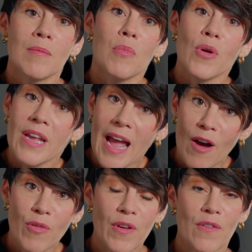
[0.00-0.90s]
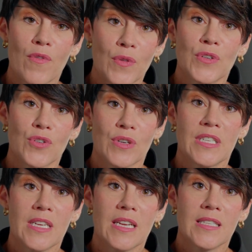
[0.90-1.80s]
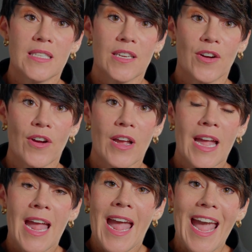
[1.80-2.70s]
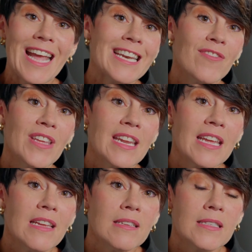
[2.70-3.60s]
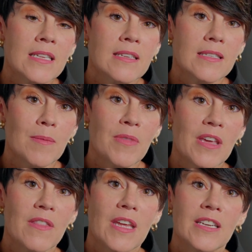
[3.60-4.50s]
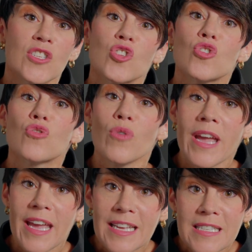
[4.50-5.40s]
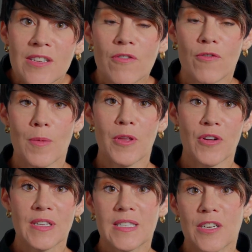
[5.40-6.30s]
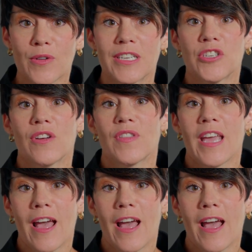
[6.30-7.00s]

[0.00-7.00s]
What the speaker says: putting out there for the jury to consider. And if it is something that strays from their consideration of the